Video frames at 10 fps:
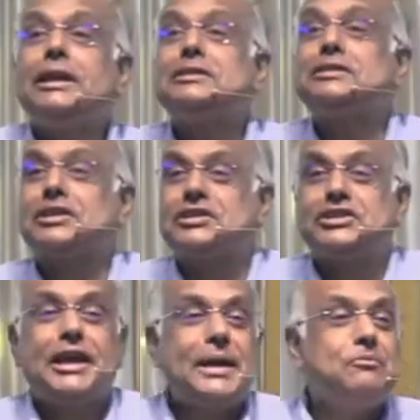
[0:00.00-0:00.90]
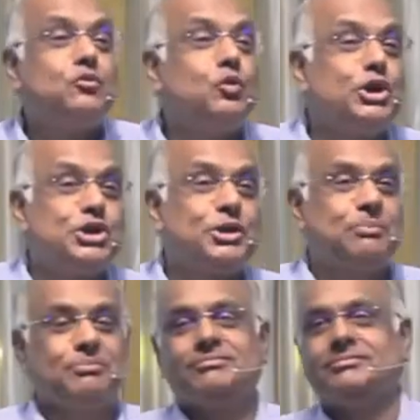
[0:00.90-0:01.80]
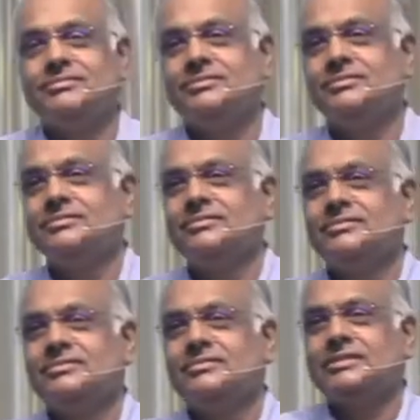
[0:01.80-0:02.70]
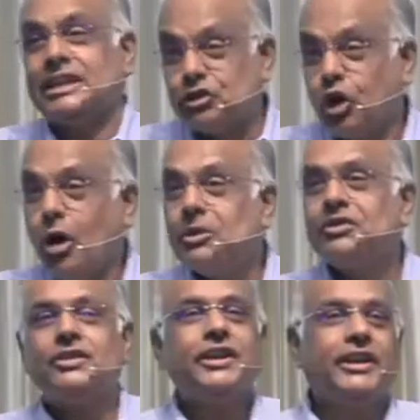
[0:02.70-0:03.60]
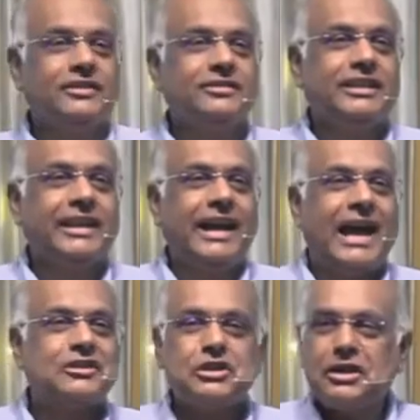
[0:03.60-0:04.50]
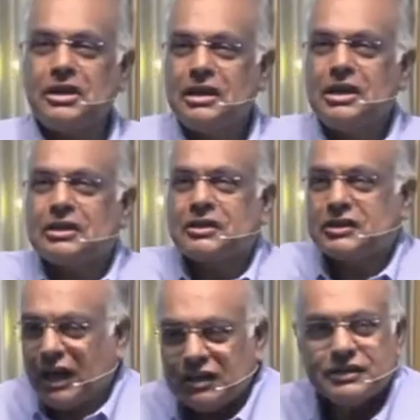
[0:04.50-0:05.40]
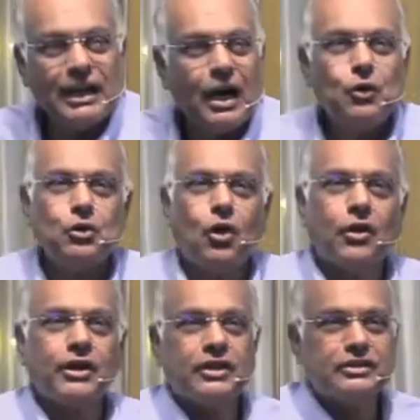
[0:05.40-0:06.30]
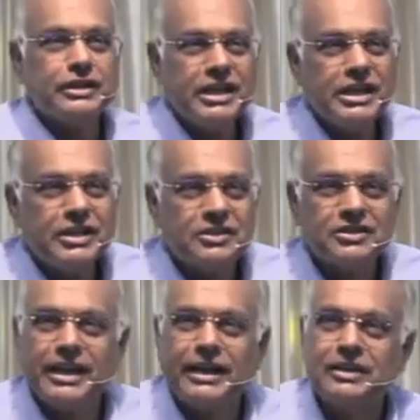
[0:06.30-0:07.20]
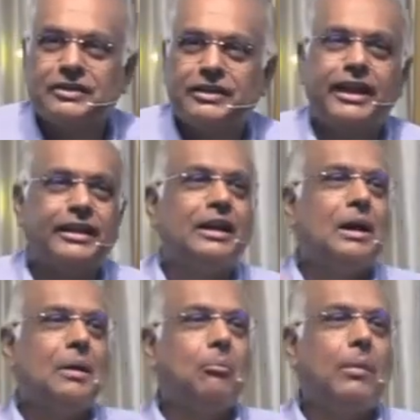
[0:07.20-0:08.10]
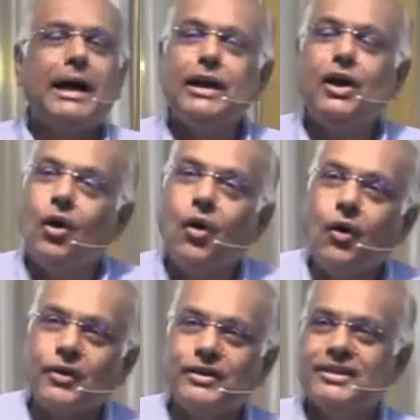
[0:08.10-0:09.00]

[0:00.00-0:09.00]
the same worship that Thomas did as he sunk down on his knees and he said, My Lord